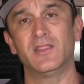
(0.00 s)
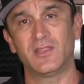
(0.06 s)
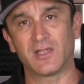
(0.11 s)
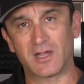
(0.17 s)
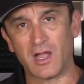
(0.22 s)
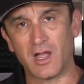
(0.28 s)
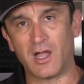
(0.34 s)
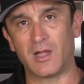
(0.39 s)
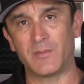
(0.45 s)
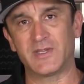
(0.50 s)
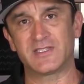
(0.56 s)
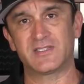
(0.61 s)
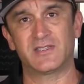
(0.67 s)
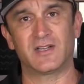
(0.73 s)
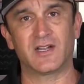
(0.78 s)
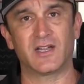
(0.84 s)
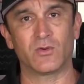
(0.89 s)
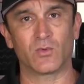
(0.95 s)
the
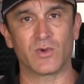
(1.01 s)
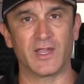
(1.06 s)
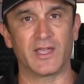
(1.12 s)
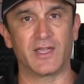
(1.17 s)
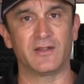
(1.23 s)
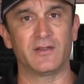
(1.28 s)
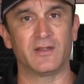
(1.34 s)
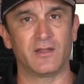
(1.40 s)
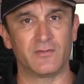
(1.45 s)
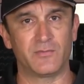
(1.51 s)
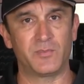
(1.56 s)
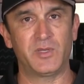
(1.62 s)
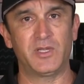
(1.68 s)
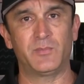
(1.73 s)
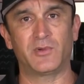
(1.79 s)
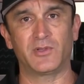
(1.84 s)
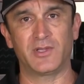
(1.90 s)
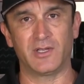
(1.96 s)
comments that I read of
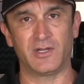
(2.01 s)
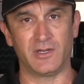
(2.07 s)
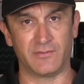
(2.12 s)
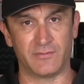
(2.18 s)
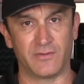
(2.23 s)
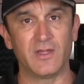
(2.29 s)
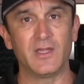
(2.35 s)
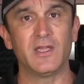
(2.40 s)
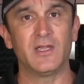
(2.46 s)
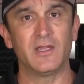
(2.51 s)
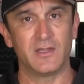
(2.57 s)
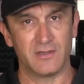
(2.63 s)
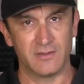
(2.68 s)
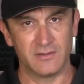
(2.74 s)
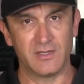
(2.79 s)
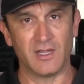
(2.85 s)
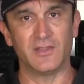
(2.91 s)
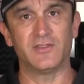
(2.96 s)
people that have
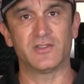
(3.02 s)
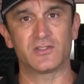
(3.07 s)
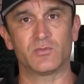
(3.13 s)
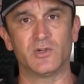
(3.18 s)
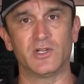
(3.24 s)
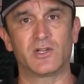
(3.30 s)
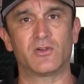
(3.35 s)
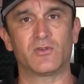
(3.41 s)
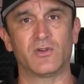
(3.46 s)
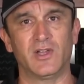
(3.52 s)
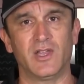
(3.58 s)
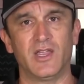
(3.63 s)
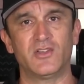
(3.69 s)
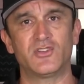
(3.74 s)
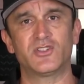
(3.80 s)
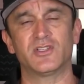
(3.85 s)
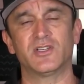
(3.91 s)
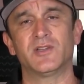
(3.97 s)
done this
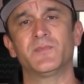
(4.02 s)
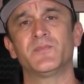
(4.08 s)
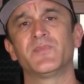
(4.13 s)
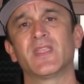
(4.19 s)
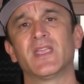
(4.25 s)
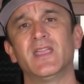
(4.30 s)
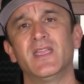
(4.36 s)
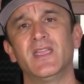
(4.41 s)
recreation.